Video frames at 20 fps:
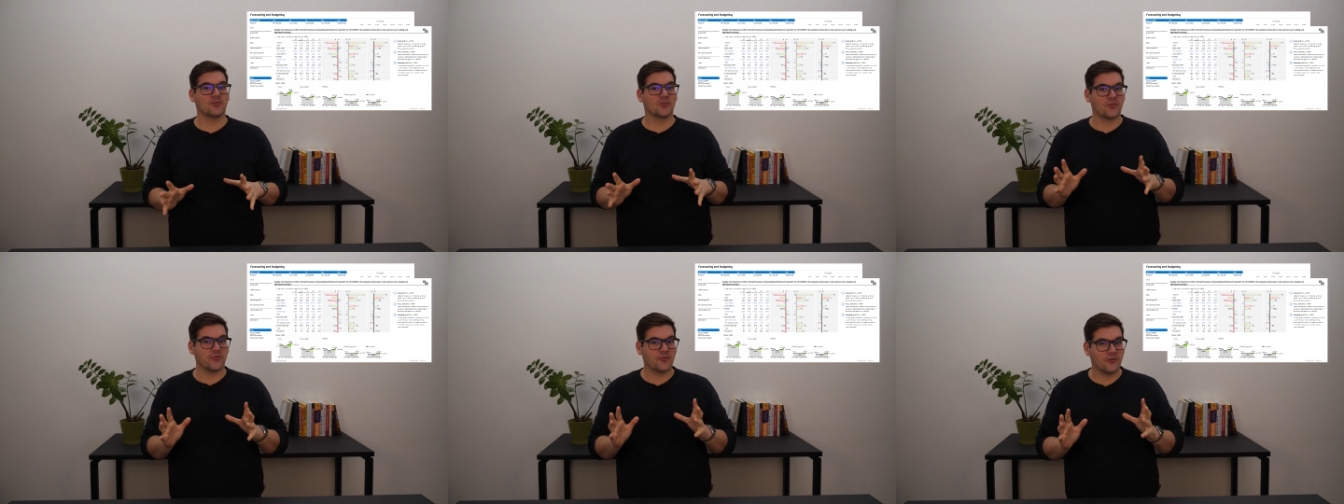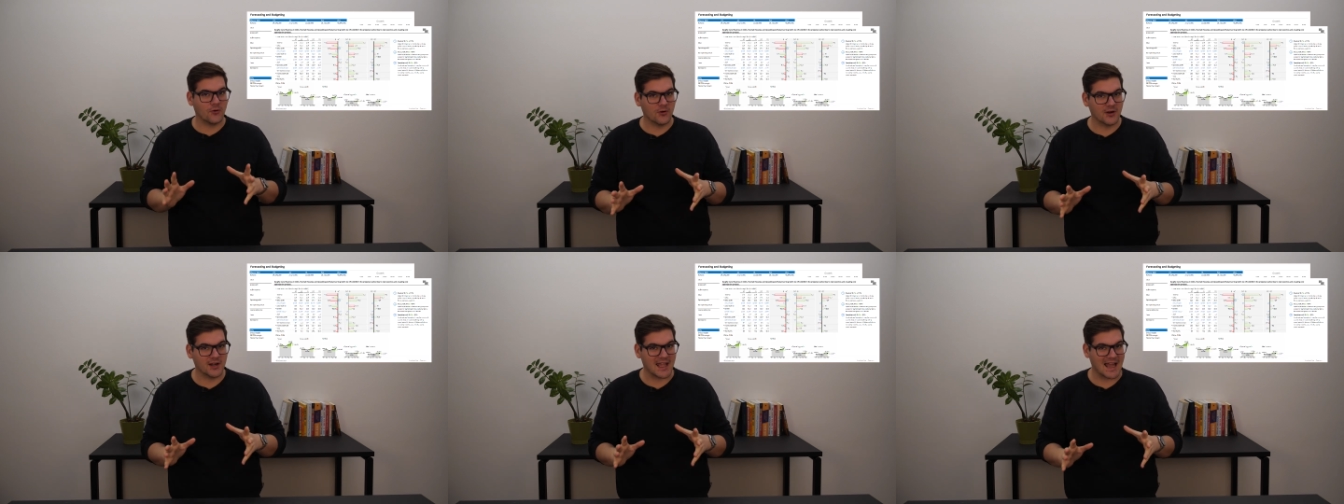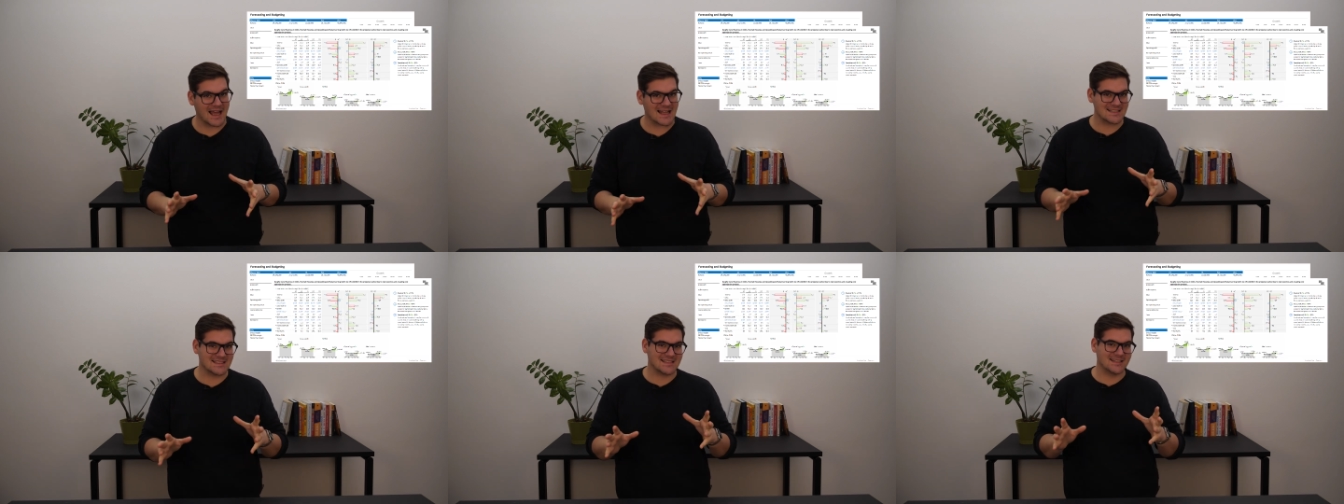for
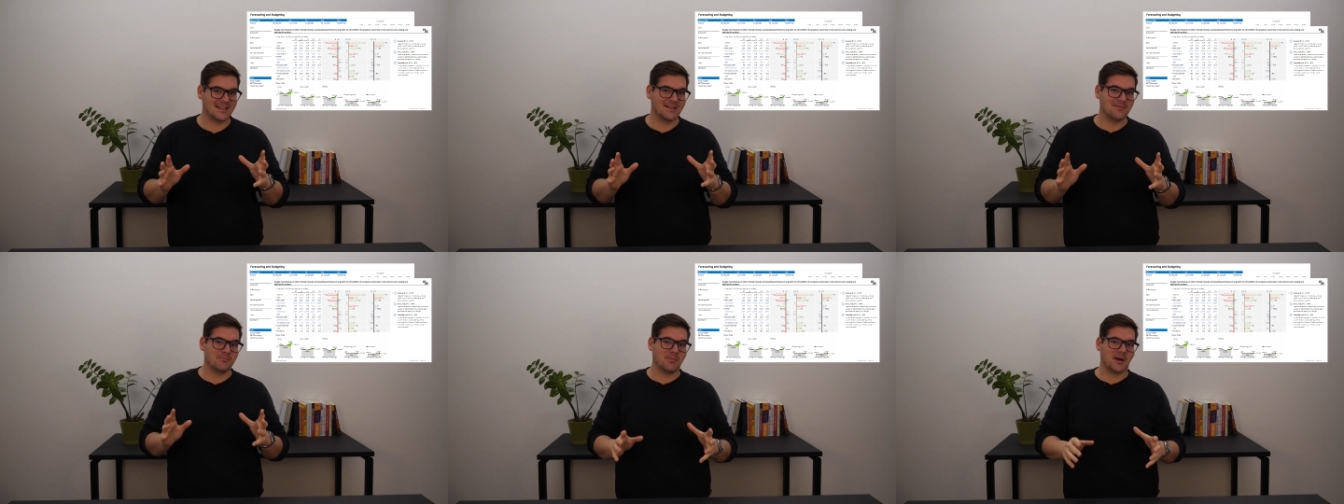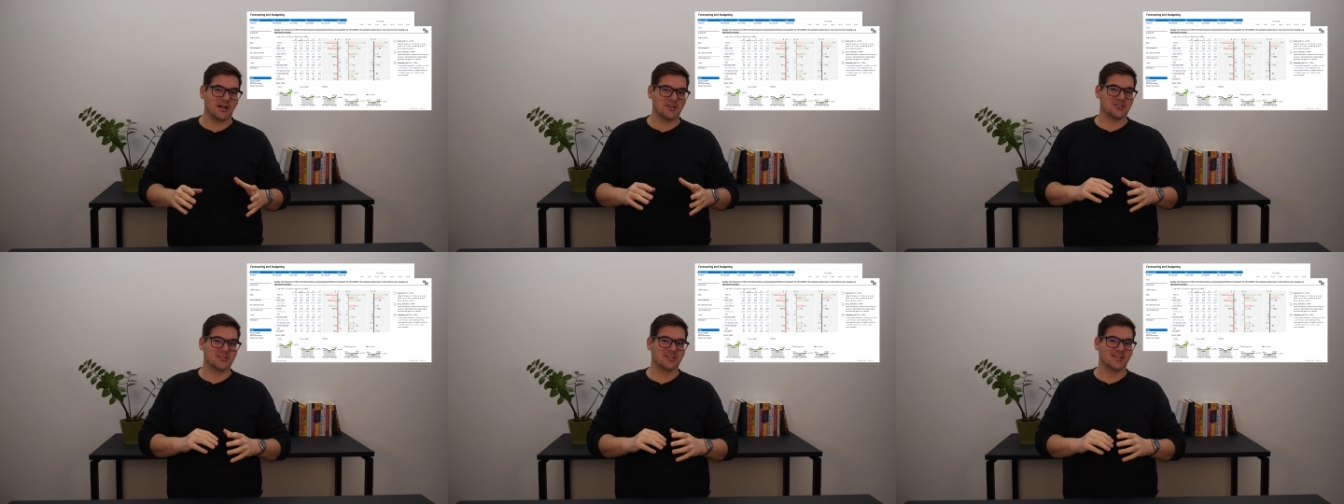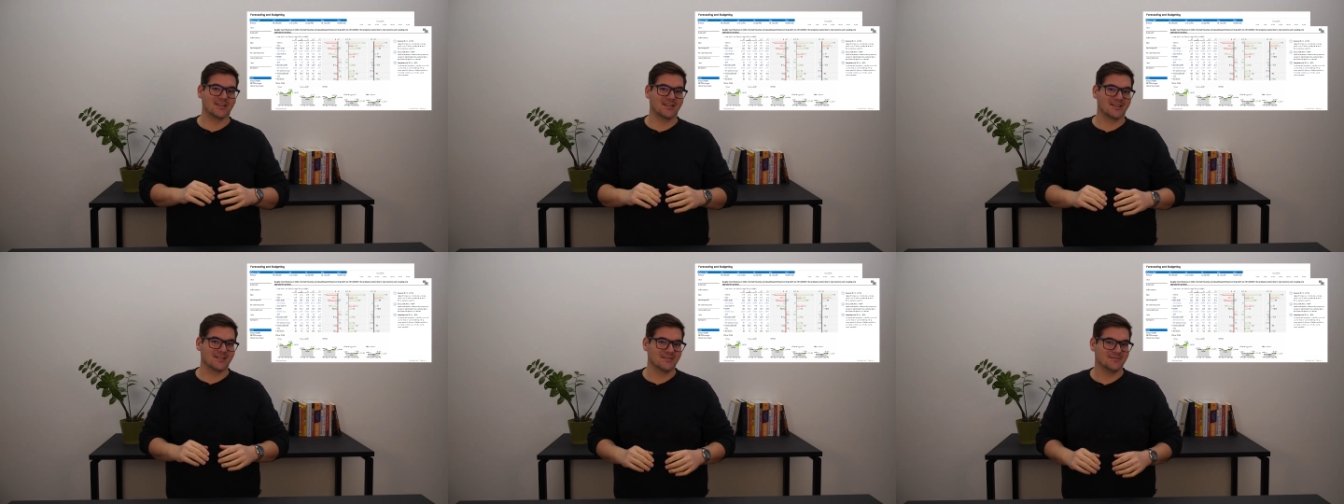forecasting and
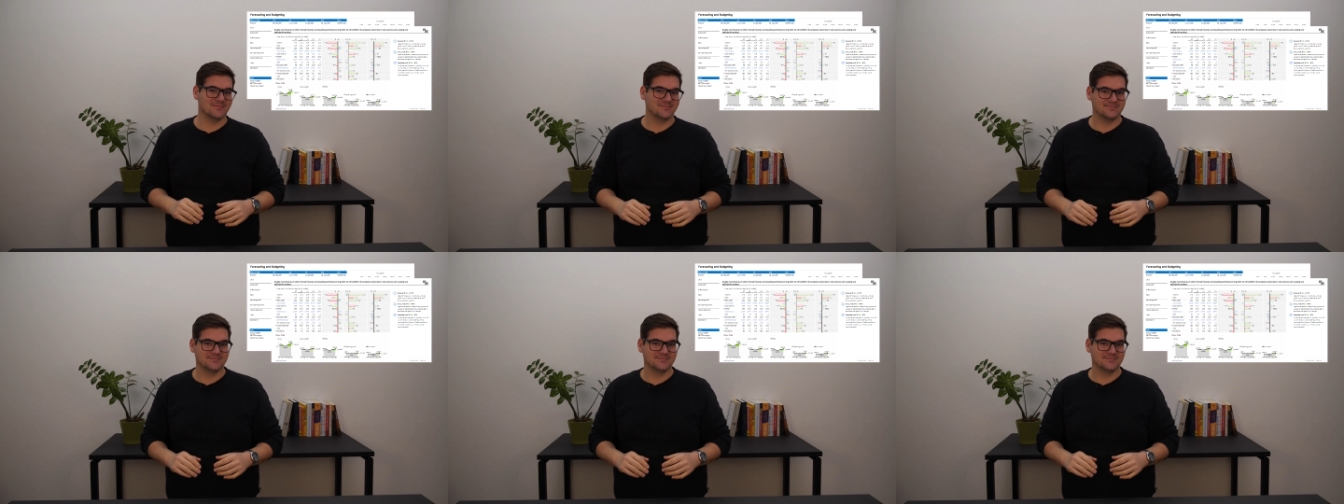budgeting.